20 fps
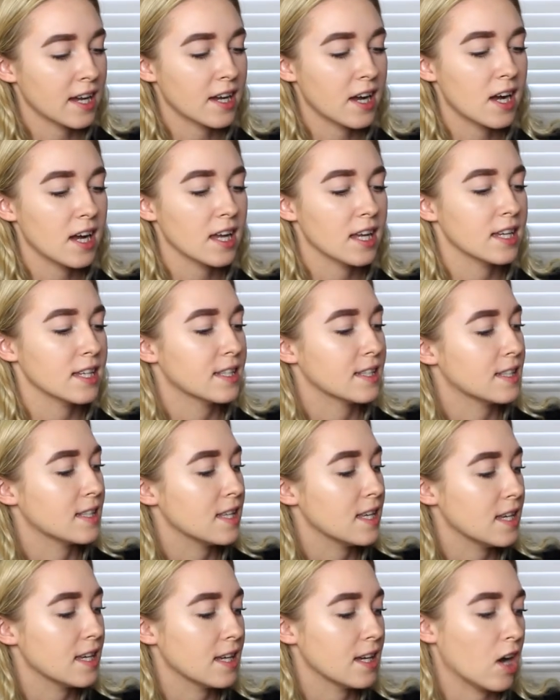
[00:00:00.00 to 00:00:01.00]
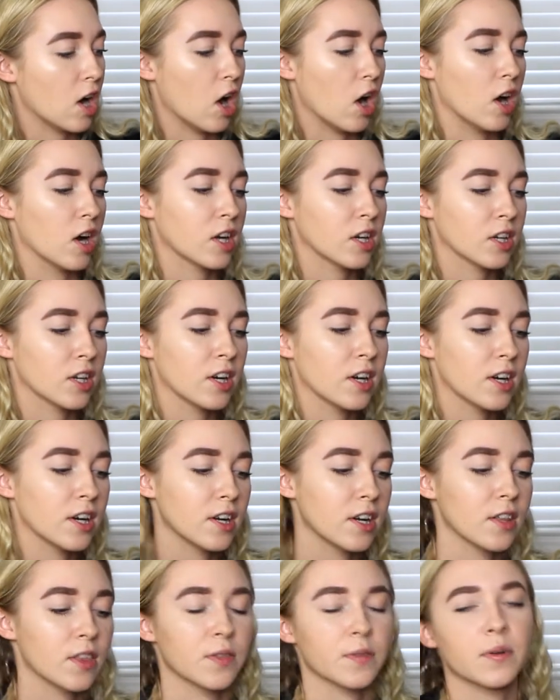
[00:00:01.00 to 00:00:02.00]
I got is the On
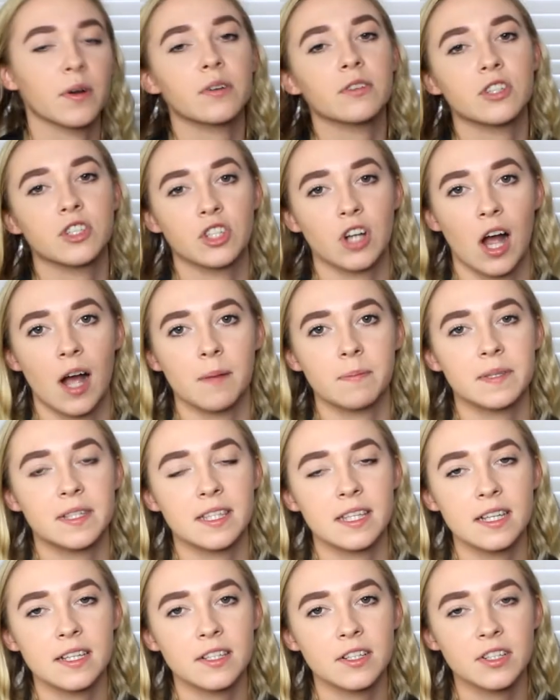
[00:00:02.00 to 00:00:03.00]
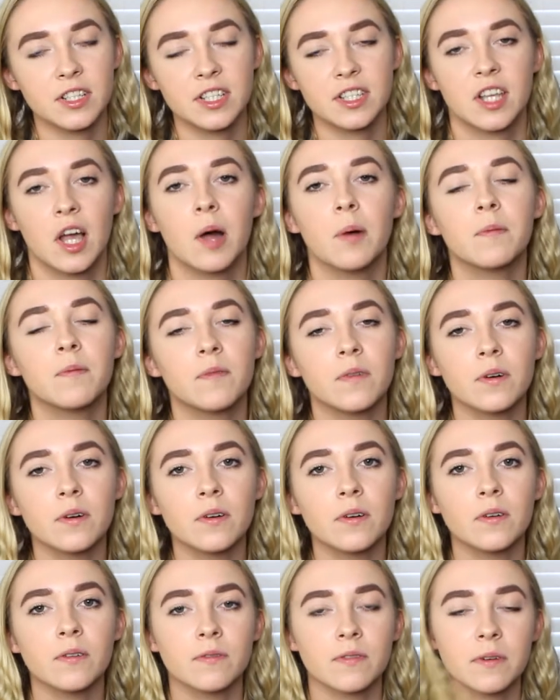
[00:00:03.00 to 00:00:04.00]
Guard throat drops. These are just
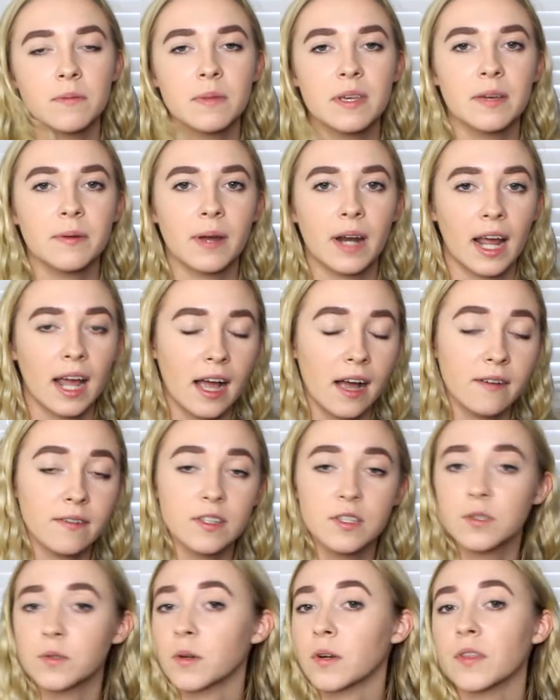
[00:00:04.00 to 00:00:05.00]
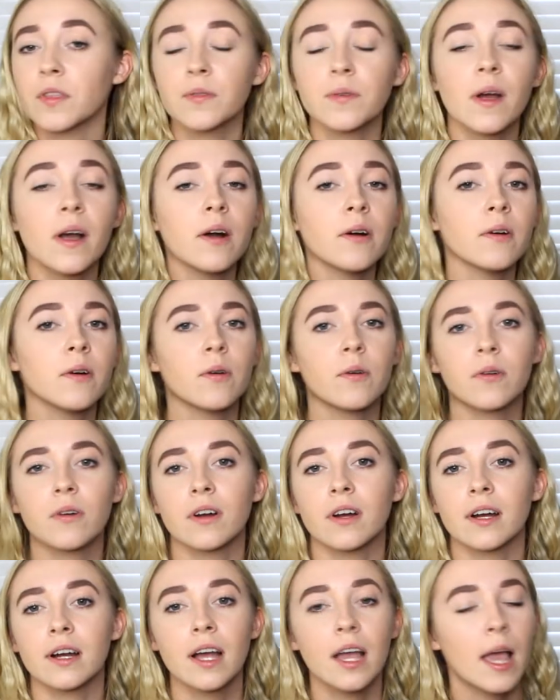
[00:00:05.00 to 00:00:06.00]
helpful for me when I have a sore throat
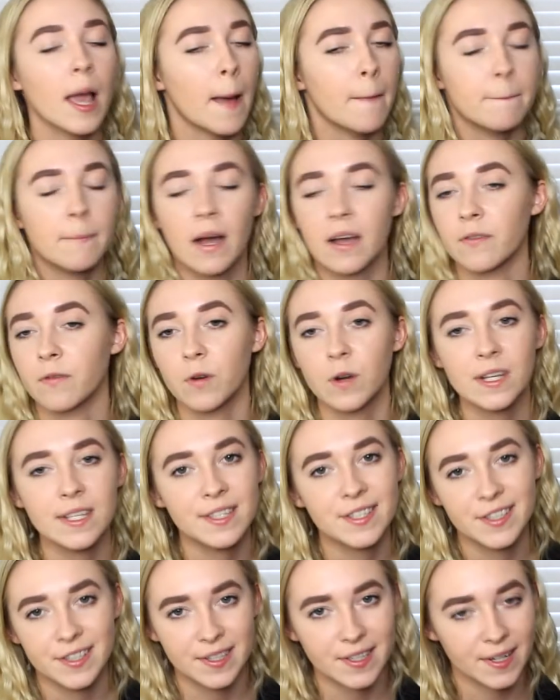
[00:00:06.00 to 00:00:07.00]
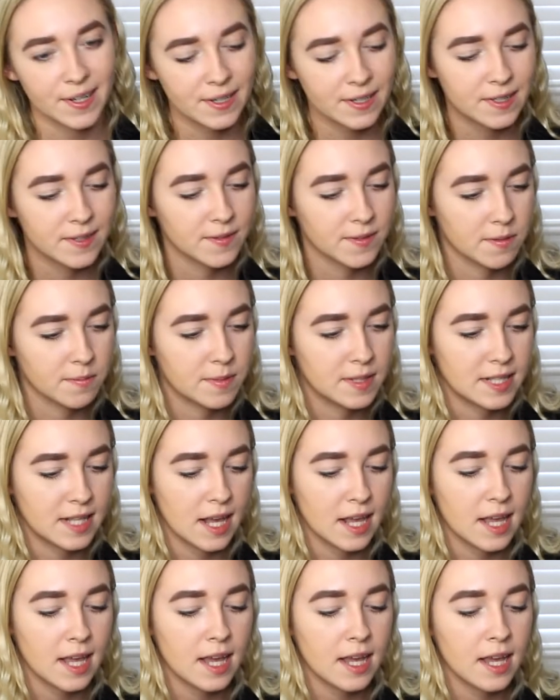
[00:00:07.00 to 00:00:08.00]
or my voice just hurts from
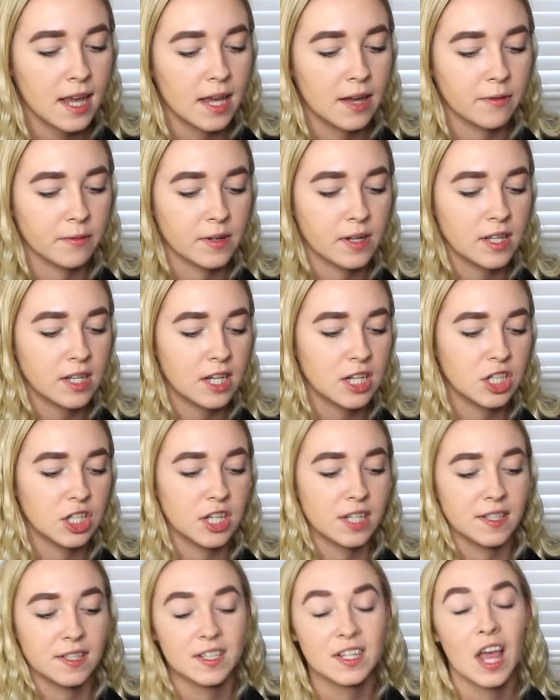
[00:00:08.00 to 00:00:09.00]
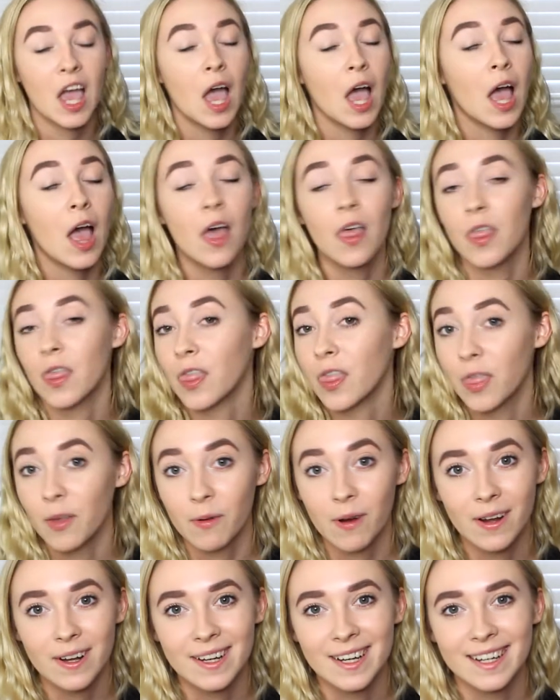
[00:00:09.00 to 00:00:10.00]
singing. It really just
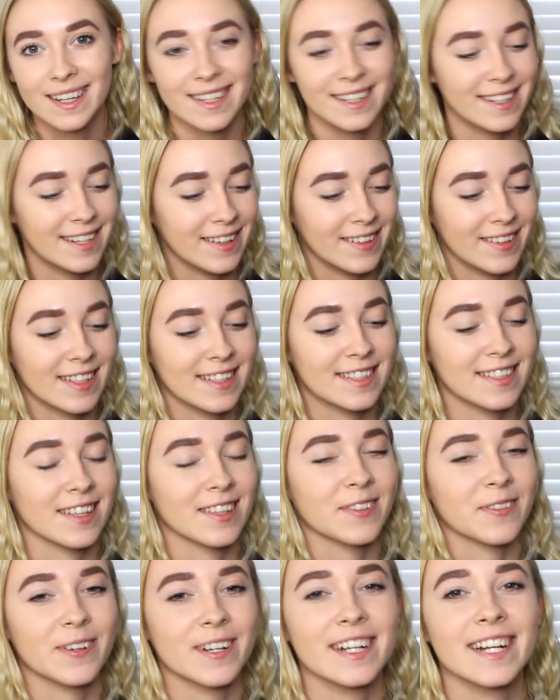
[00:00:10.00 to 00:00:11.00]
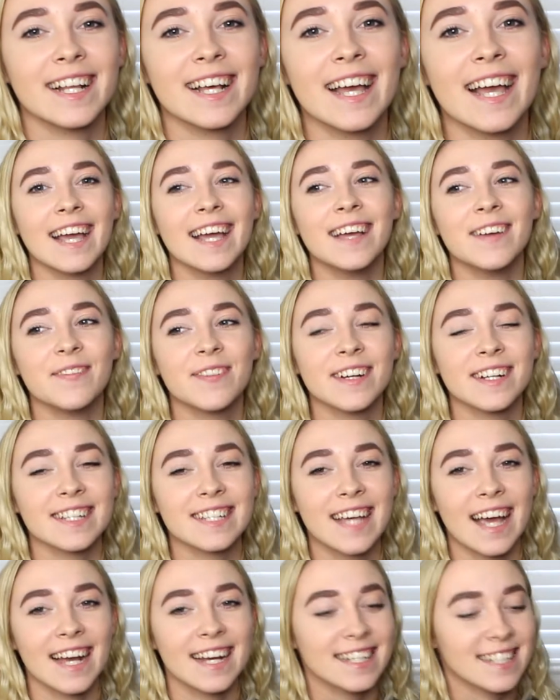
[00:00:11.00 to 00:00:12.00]
throat no, that's not the word. It
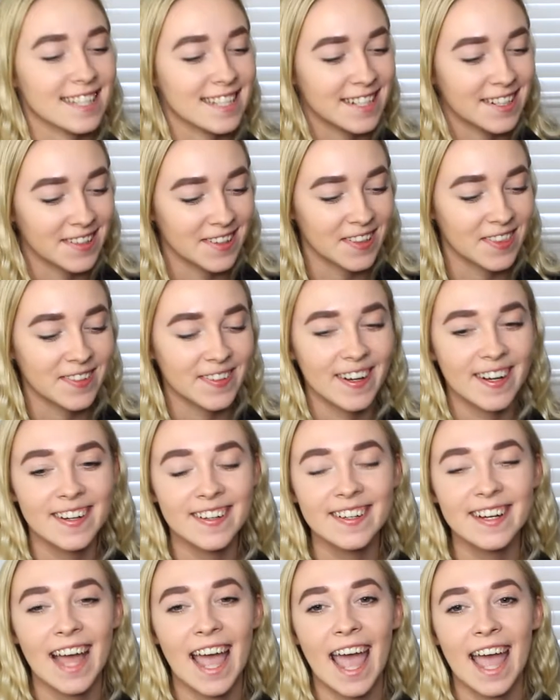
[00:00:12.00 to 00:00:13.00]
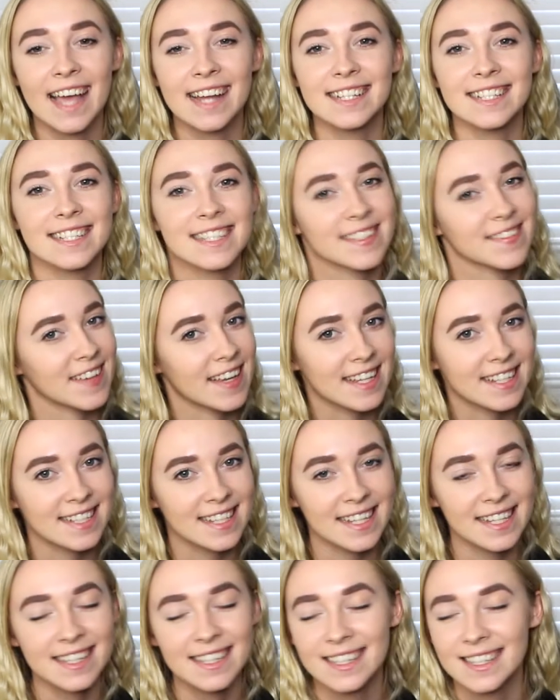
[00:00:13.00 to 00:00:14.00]
protects your throat and just makes
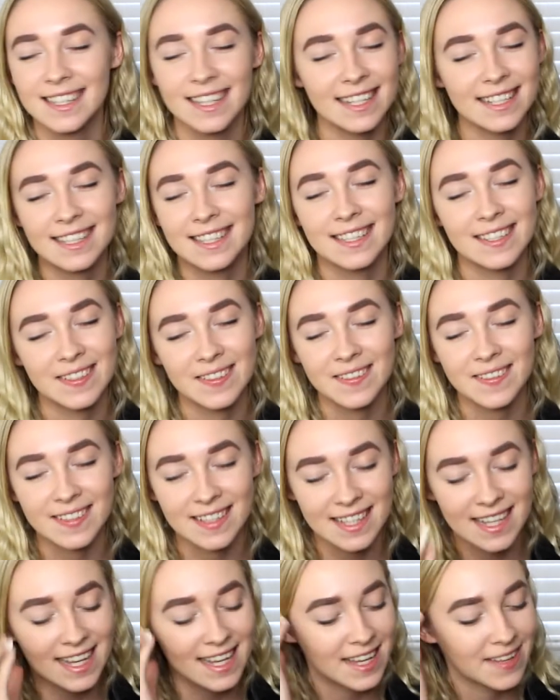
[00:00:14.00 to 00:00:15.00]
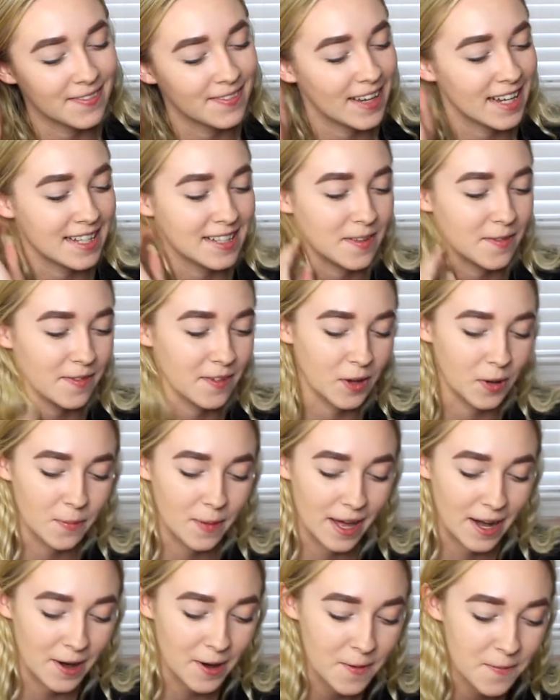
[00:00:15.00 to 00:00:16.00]
it, it soothes it and makes it feel
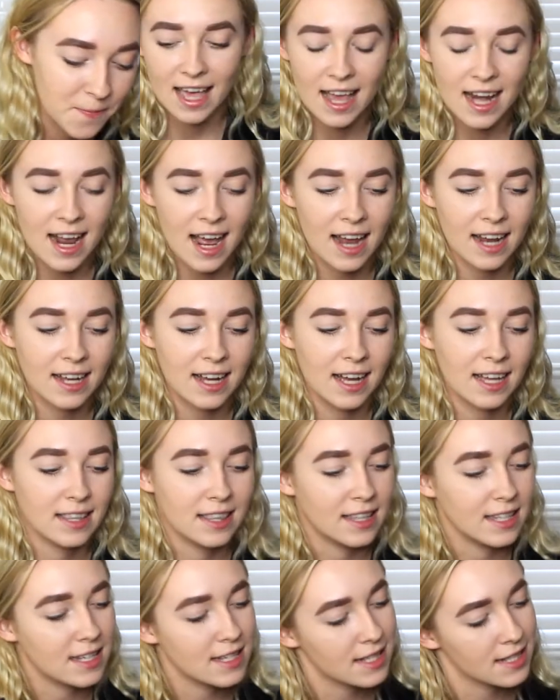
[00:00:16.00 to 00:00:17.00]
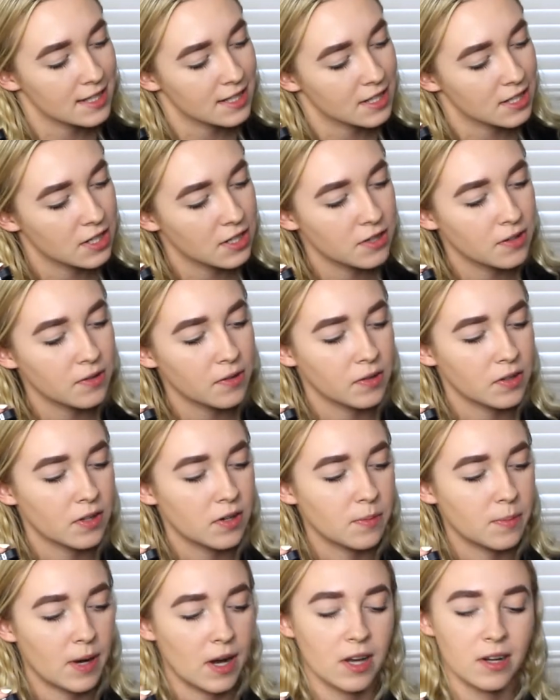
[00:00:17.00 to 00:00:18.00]
better. Then I got these two
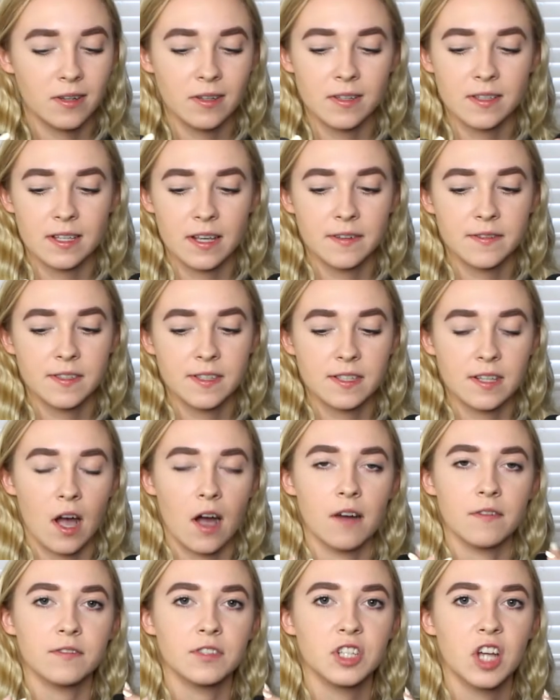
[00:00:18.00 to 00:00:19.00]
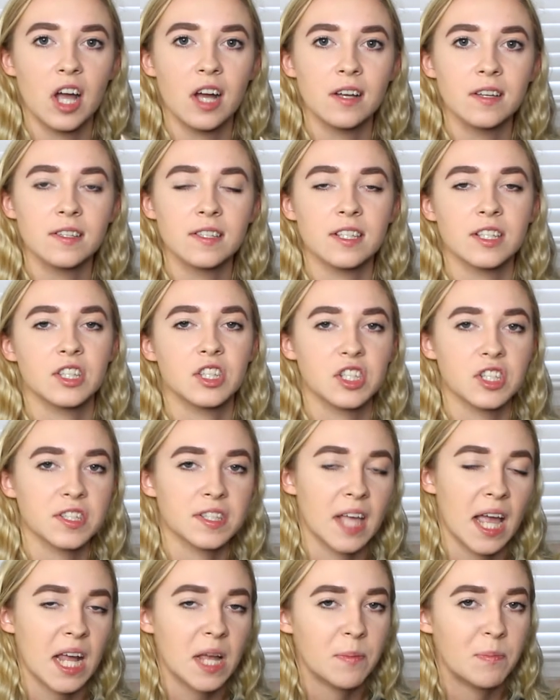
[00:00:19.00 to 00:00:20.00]
little bottles of soft gels. It's
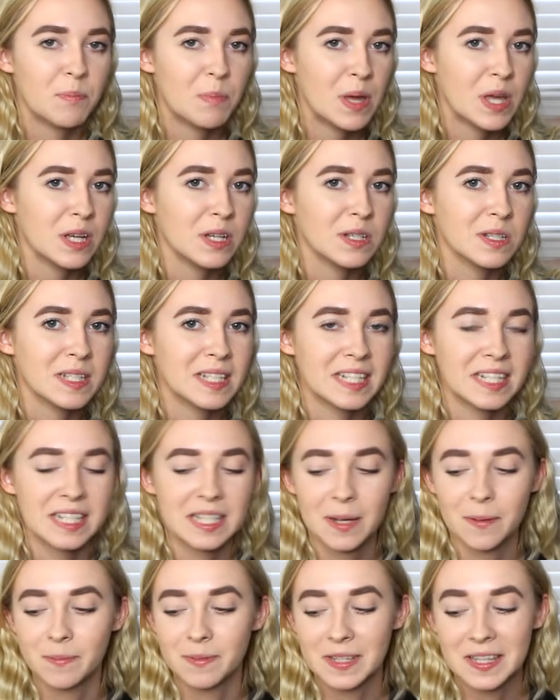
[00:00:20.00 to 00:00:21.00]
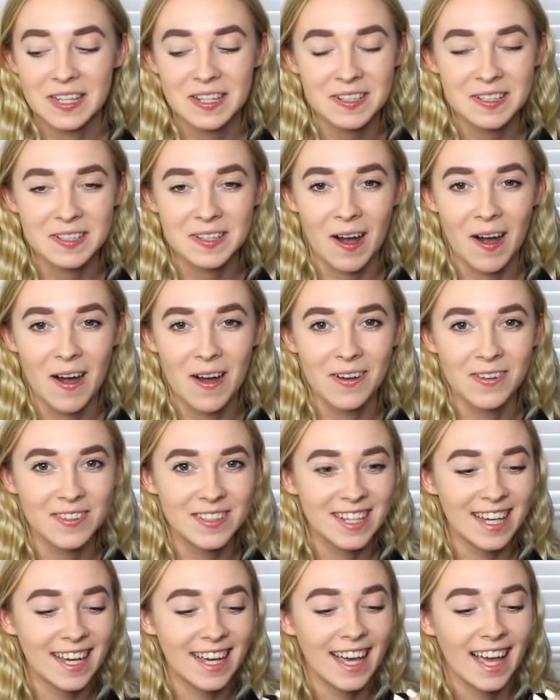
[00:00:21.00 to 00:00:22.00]
just like pills except they're
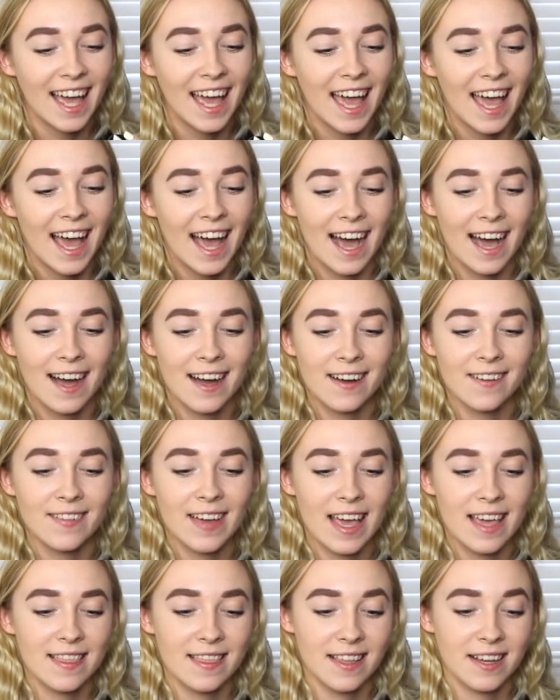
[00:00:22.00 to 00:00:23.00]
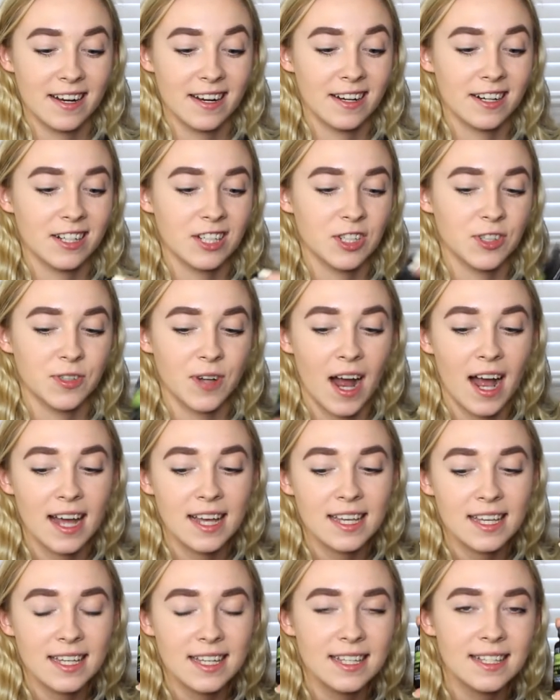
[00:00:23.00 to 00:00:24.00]
soft. um, and they're
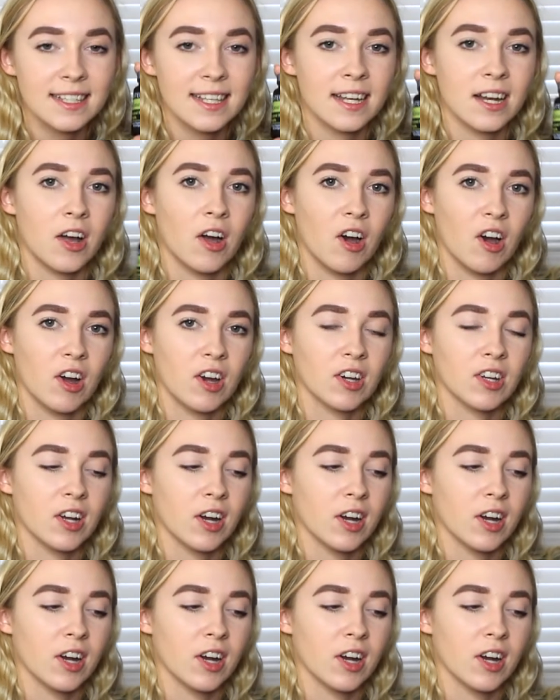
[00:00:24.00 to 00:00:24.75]
Tri-Ease and On